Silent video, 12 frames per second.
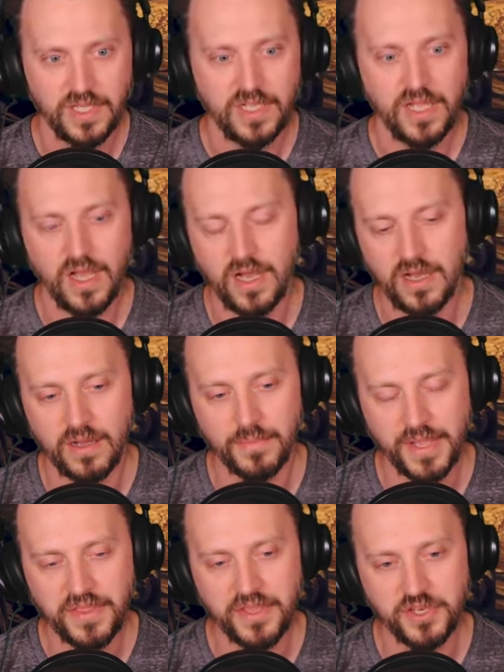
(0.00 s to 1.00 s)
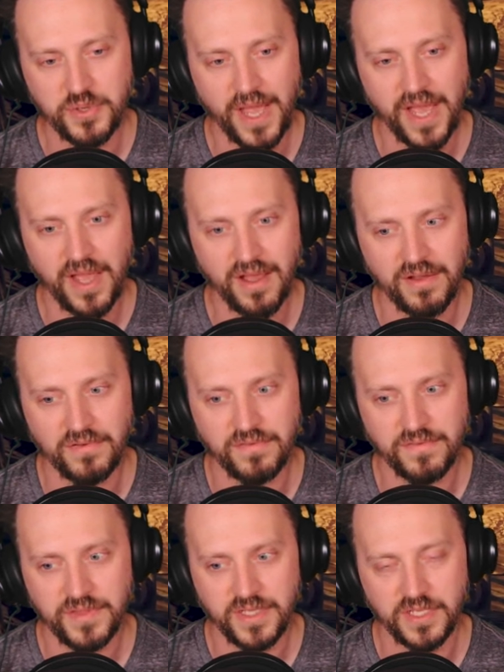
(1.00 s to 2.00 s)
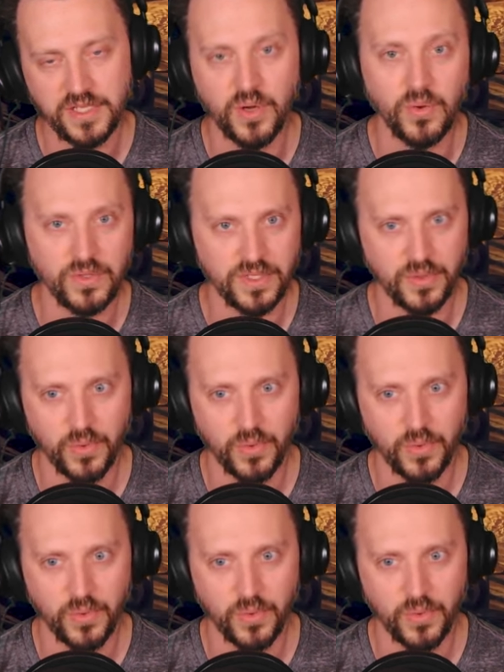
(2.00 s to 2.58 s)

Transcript: um, and then you have the Golden